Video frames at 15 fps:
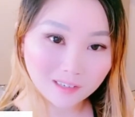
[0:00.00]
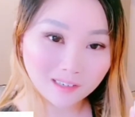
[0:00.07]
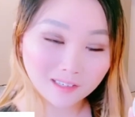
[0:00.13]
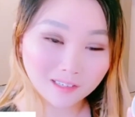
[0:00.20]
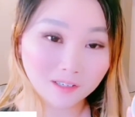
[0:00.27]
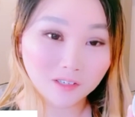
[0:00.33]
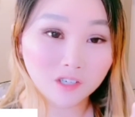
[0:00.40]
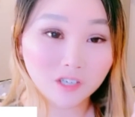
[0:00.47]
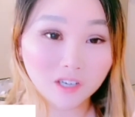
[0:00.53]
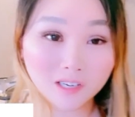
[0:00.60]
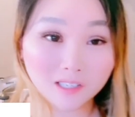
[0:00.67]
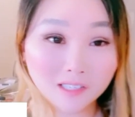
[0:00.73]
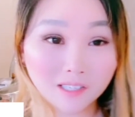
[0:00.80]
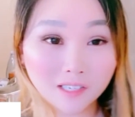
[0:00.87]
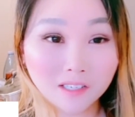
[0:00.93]
So
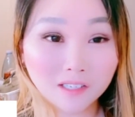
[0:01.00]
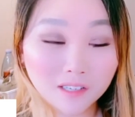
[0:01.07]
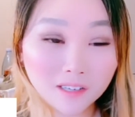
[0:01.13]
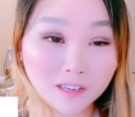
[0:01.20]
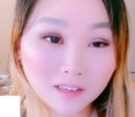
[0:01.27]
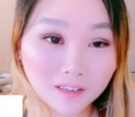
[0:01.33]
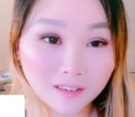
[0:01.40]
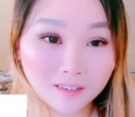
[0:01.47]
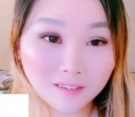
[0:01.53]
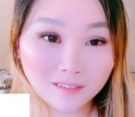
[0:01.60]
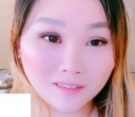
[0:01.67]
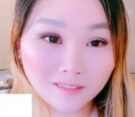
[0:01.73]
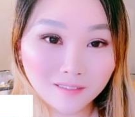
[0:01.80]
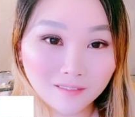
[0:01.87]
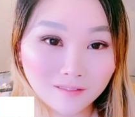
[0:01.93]
chicken seasoning,
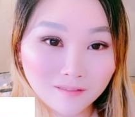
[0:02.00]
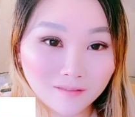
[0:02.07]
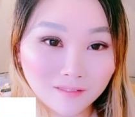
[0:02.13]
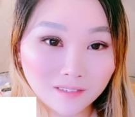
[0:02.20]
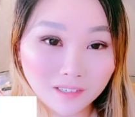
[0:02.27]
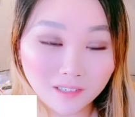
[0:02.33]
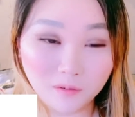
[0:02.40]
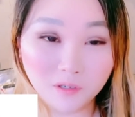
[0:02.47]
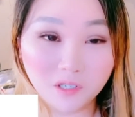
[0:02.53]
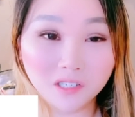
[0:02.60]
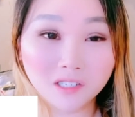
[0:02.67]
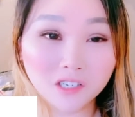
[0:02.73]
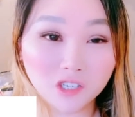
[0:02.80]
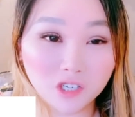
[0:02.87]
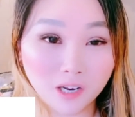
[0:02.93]
which
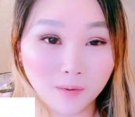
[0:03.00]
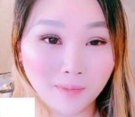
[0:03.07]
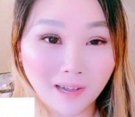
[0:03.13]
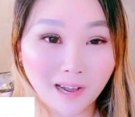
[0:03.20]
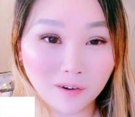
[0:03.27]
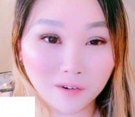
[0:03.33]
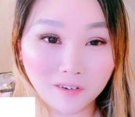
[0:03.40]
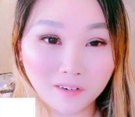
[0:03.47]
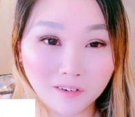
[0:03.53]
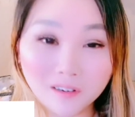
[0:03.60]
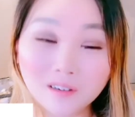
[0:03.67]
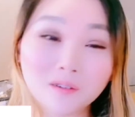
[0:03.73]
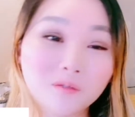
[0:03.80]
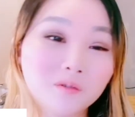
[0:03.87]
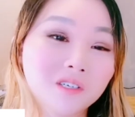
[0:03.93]
is the chicken powder,
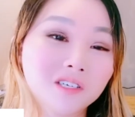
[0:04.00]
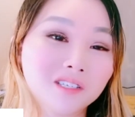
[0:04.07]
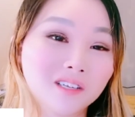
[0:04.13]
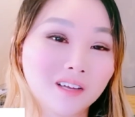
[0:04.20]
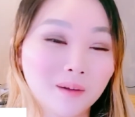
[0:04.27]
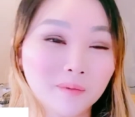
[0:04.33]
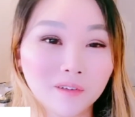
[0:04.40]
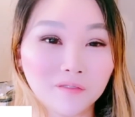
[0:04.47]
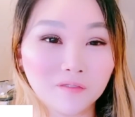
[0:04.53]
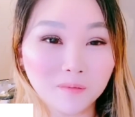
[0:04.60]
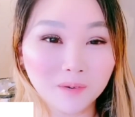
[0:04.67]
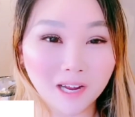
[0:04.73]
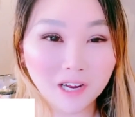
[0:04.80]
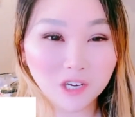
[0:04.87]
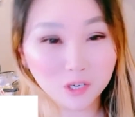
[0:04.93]
which is coming from
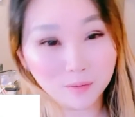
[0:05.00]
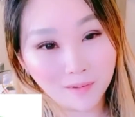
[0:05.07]
the Asian